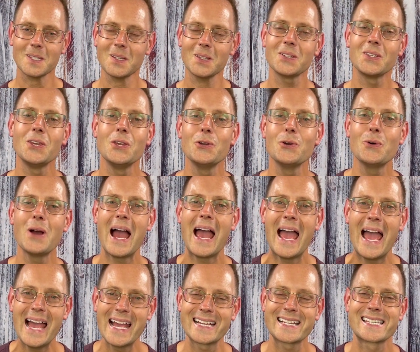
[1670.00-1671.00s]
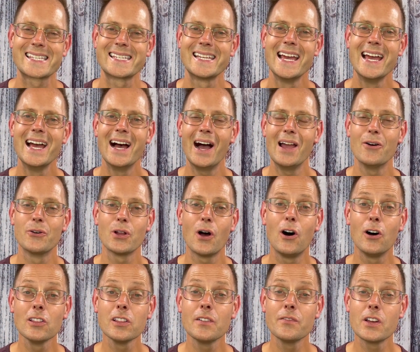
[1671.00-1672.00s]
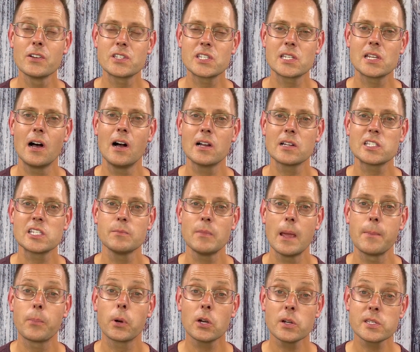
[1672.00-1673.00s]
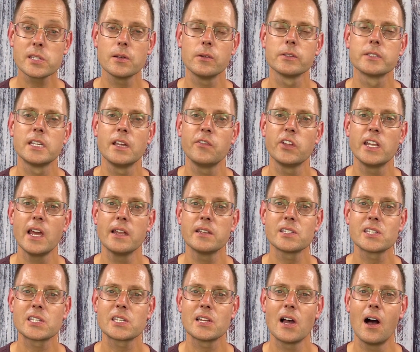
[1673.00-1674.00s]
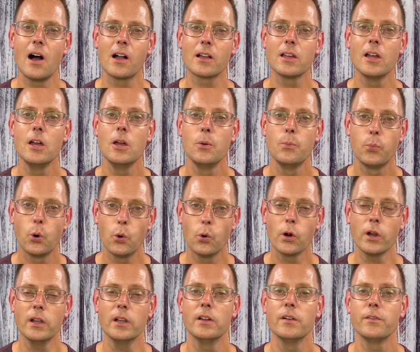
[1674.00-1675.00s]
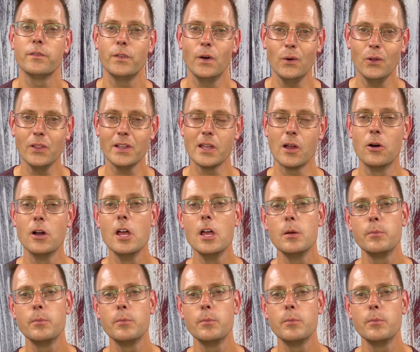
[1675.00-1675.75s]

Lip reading: SBUX. I own all of those stocks in my personal dividend stock portfolio.